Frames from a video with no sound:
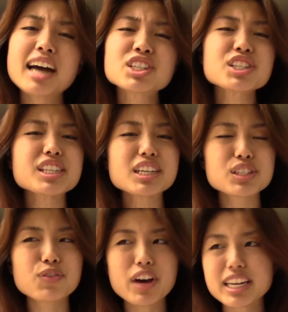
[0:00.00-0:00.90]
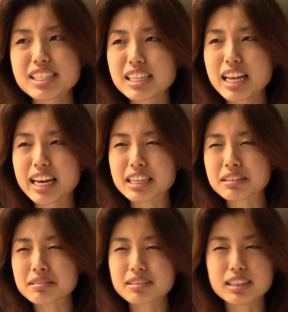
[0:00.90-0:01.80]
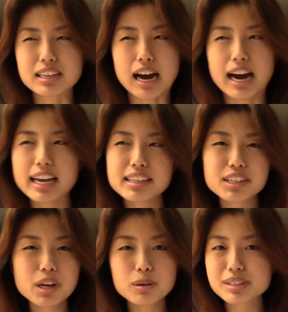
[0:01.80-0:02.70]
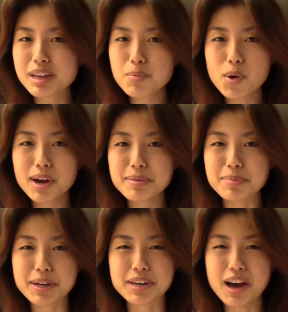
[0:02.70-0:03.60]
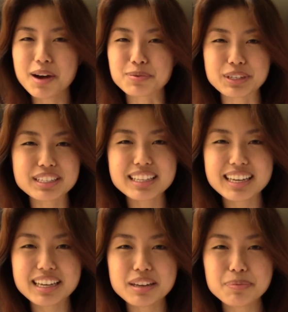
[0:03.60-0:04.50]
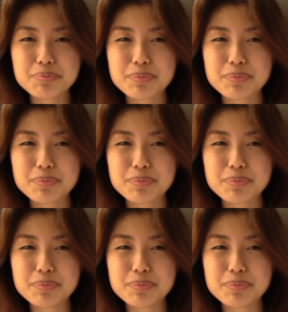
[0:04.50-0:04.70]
just think it's funny to like kinda know someone, but not really,